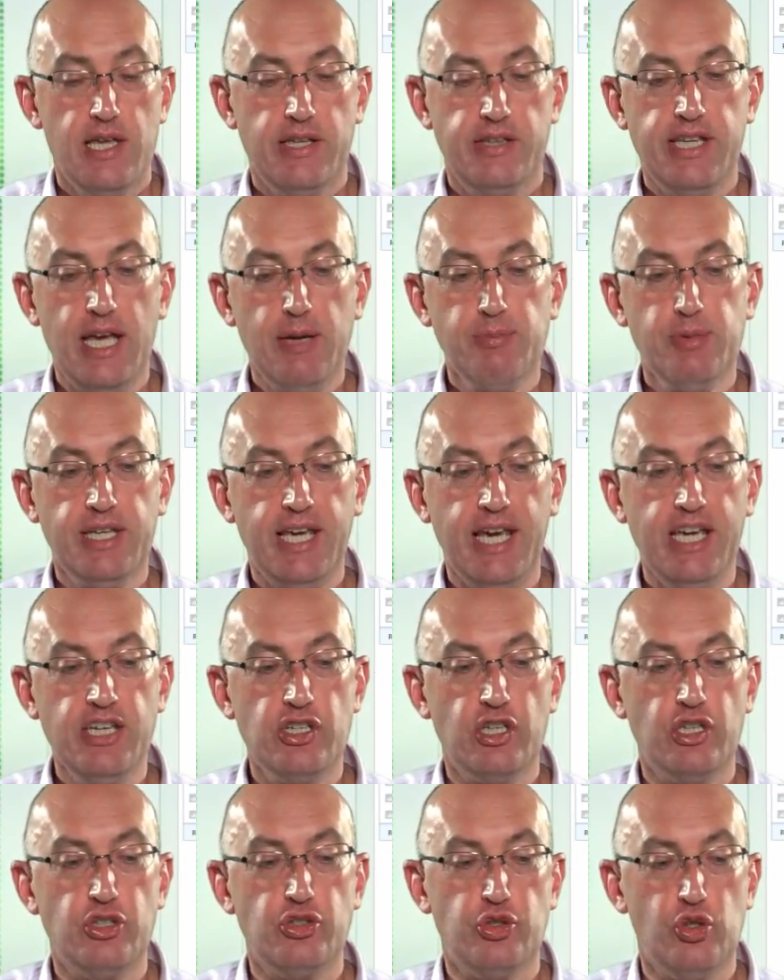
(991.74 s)
The
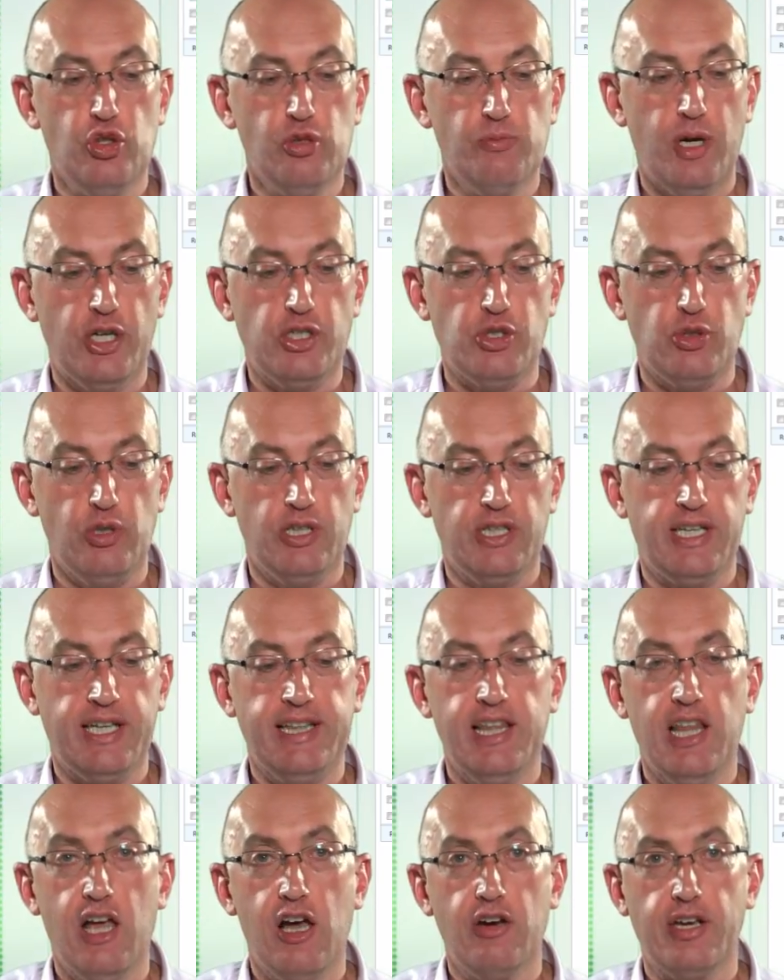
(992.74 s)
application control module
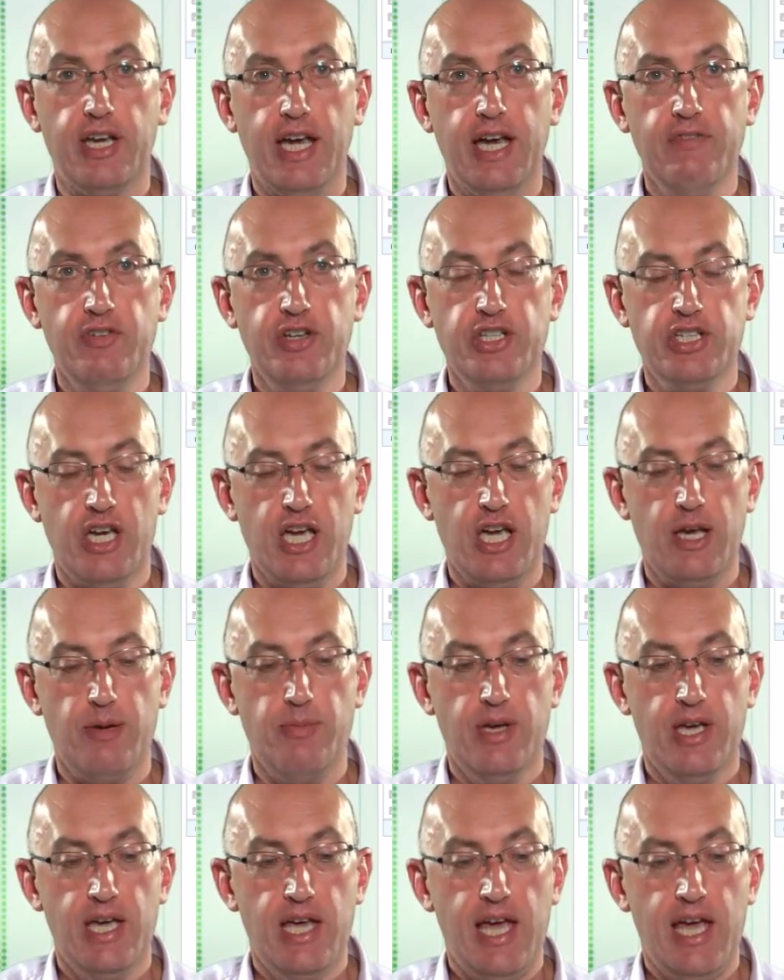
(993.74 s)
can log every time